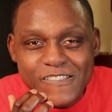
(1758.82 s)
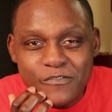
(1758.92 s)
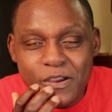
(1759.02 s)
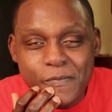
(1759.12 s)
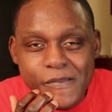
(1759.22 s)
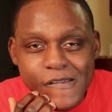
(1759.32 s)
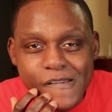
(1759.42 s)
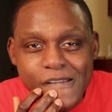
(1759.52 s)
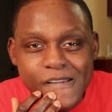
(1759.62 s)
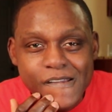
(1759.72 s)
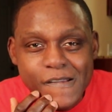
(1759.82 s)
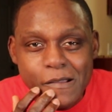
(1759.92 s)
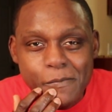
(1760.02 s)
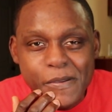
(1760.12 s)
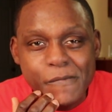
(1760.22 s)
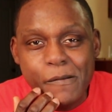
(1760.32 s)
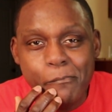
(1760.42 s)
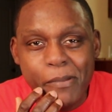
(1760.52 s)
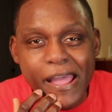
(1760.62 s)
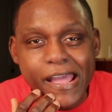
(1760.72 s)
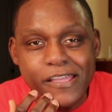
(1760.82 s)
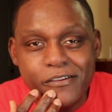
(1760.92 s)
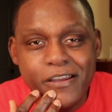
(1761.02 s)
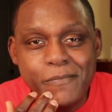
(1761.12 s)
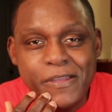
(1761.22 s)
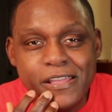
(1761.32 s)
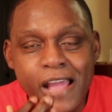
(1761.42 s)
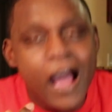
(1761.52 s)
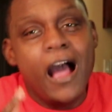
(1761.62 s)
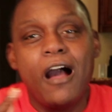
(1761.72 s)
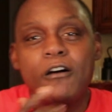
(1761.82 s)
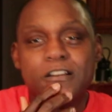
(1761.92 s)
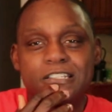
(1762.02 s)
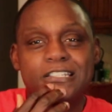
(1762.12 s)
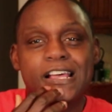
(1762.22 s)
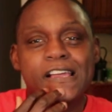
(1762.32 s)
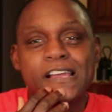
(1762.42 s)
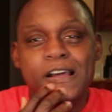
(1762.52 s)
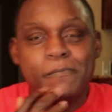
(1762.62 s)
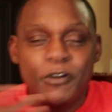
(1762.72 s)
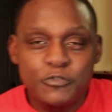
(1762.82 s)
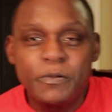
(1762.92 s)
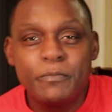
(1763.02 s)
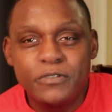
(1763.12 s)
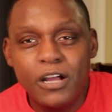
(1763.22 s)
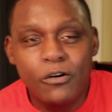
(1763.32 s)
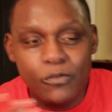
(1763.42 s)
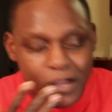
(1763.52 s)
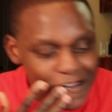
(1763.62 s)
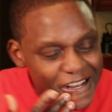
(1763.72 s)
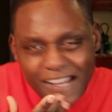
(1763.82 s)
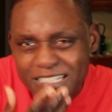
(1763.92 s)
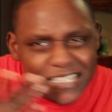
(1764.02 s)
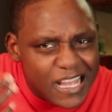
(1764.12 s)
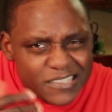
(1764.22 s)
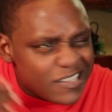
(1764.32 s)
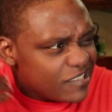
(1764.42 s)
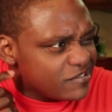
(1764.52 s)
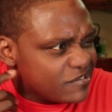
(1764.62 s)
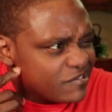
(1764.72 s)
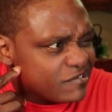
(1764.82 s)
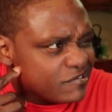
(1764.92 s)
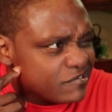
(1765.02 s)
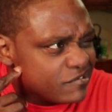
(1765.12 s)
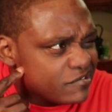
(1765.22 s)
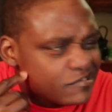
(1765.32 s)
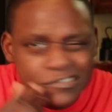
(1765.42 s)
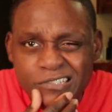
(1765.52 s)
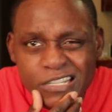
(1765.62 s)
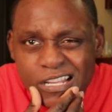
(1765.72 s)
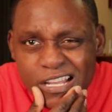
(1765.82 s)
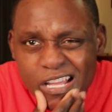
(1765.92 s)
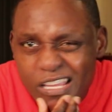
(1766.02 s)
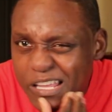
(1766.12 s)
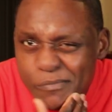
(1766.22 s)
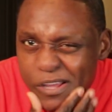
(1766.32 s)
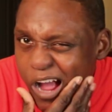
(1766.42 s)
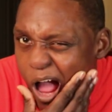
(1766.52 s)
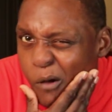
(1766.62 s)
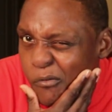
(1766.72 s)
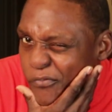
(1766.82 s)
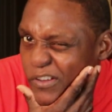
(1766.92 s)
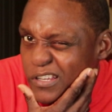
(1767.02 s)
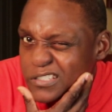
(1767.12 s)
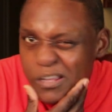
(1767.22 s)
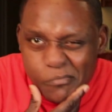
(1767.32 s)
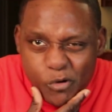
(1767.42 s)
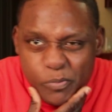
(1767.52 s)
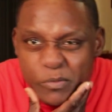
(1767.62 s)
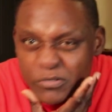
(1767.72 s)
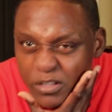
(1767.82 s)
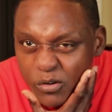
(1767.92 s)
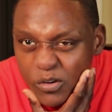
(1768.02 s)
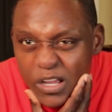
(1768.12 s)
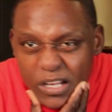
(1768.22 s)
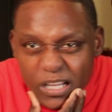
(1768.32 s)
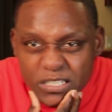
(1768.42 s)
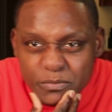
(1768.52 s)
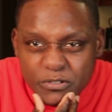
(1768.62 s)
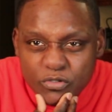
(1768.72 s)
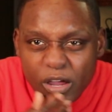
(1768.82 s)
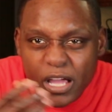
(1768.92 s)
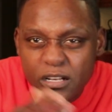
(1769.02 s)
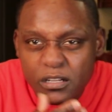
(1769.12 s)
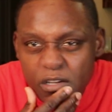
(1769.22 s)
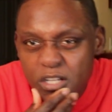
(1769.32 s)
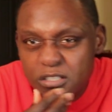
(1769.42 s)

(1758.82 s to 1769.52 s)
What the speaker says: Tripping. Memory bad, you hear me? Oh, she said, most people don't. And like I said, I was like, it gave me an awkward feeling. She said, most people don't. Like, she be trying to